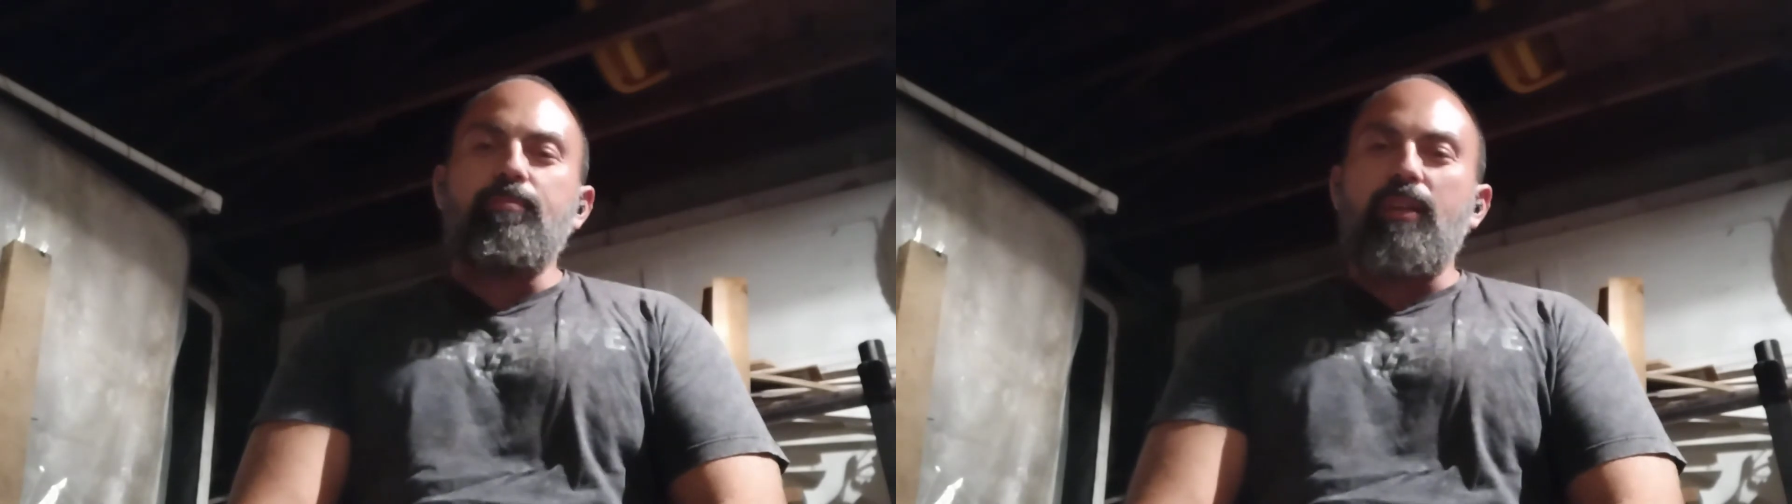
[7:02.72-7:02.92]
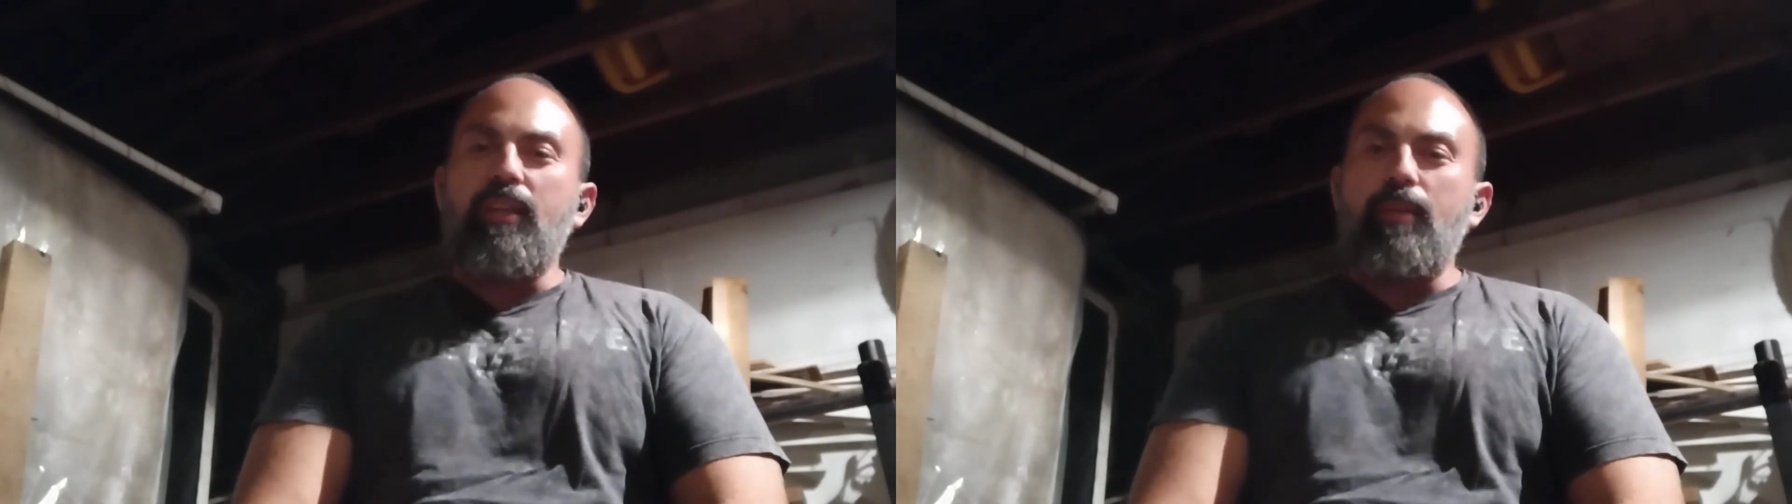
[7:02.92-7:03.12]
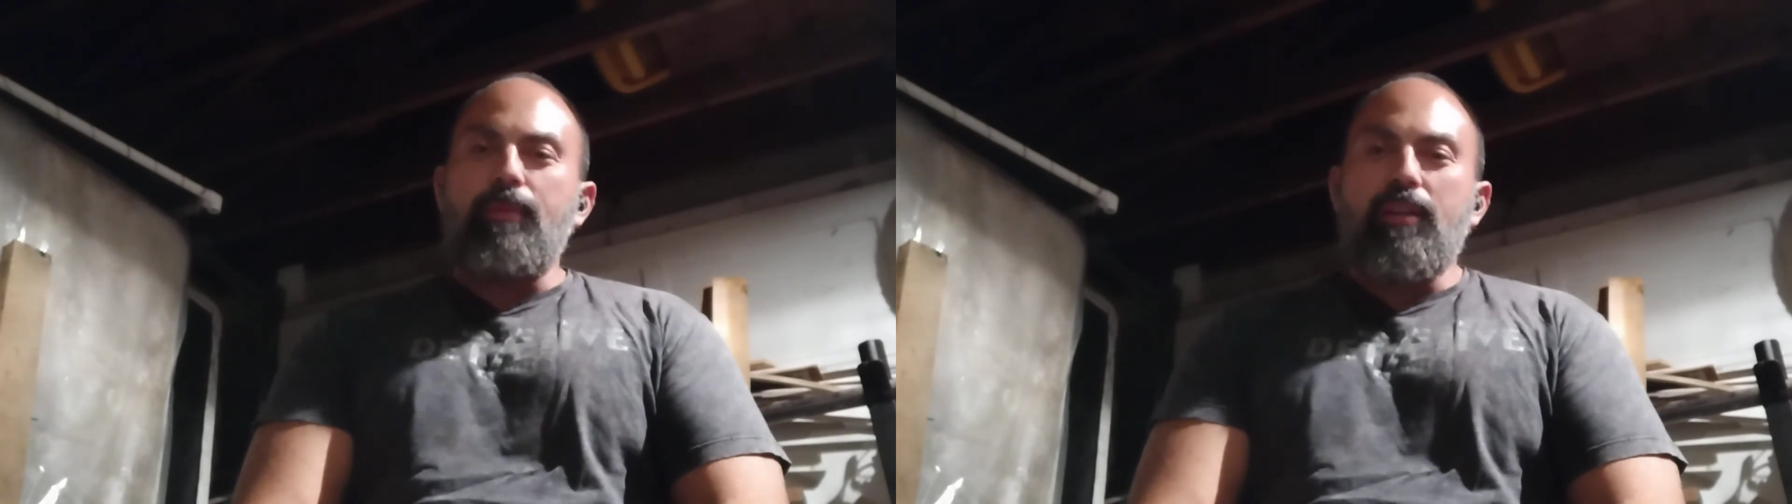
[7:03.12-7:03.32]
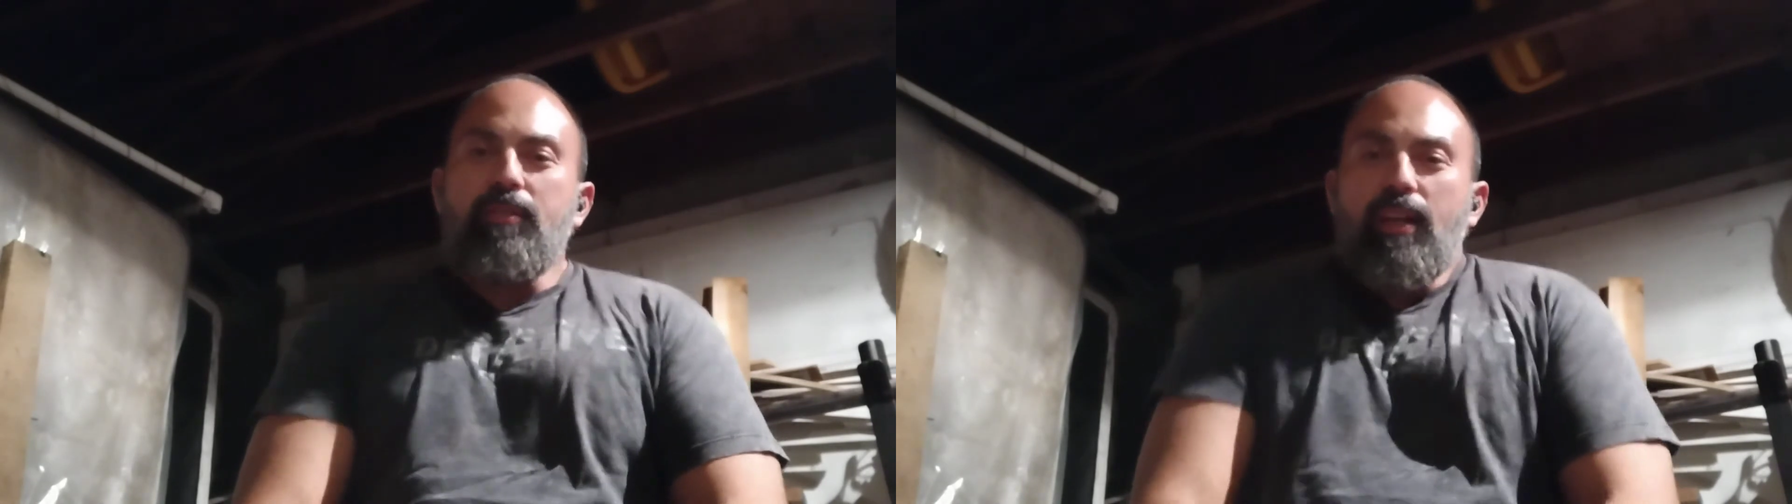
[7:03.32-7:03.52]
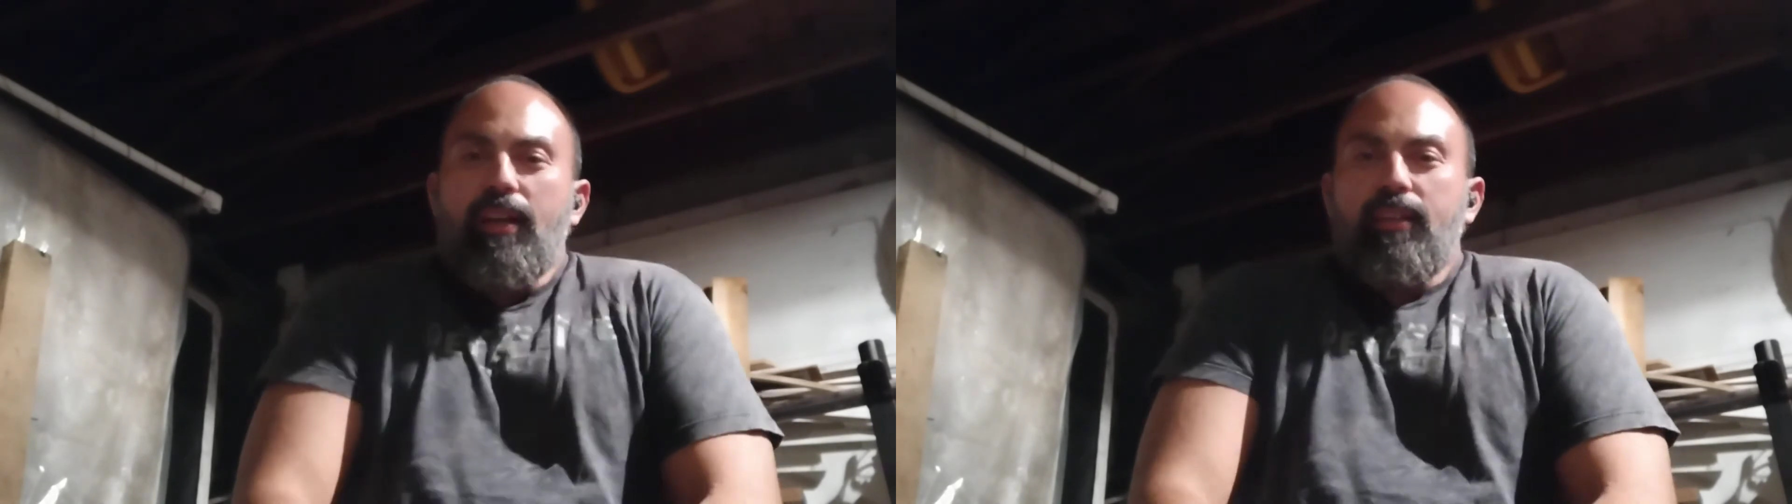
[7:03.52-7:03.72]
I'm gonna keep on
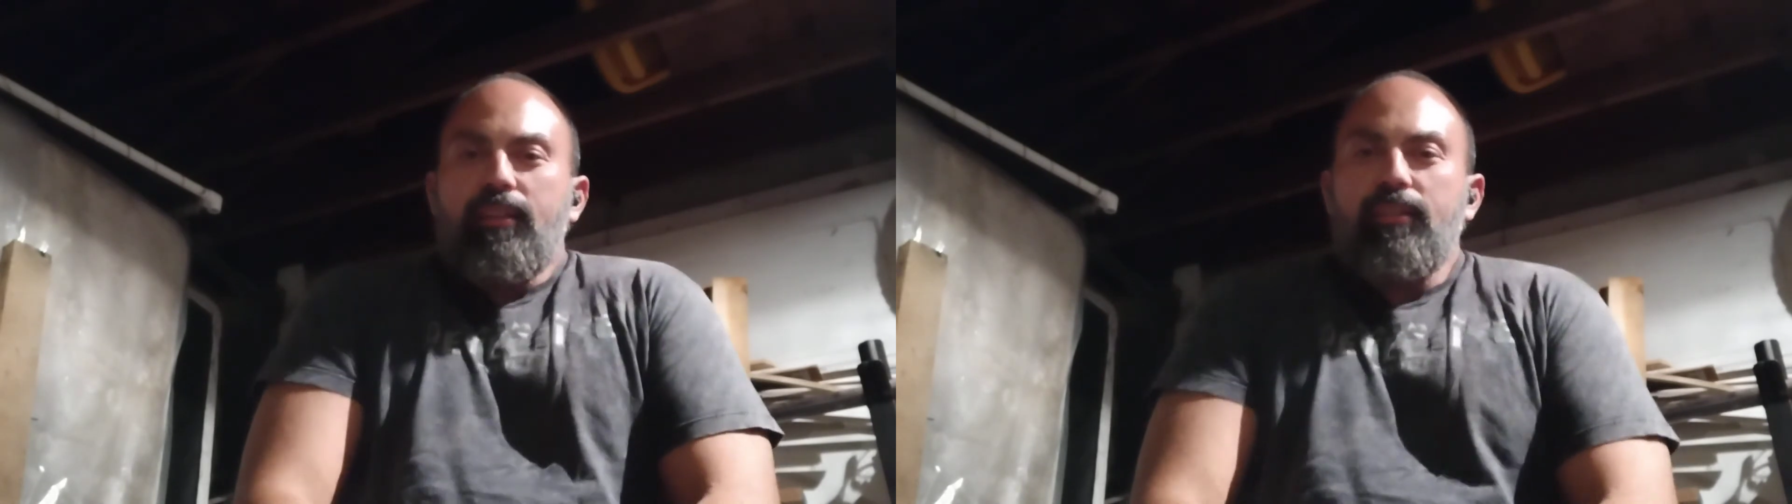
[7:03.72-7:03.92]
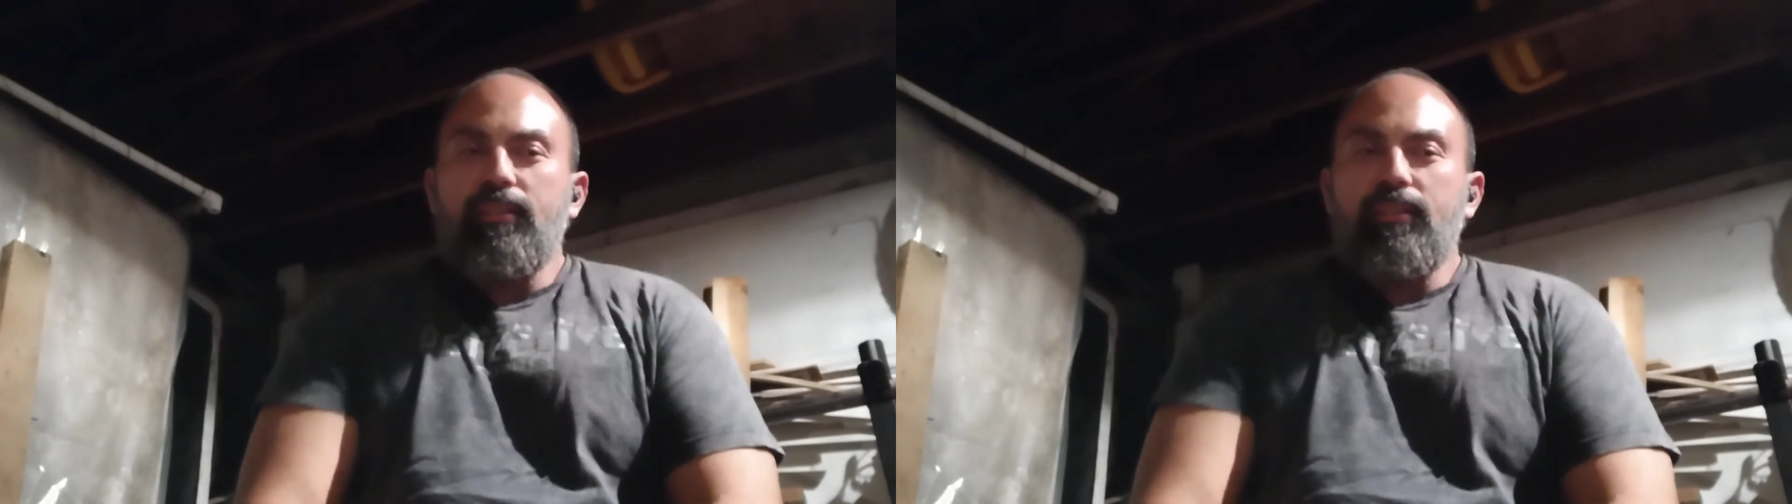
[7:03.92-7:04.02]
track.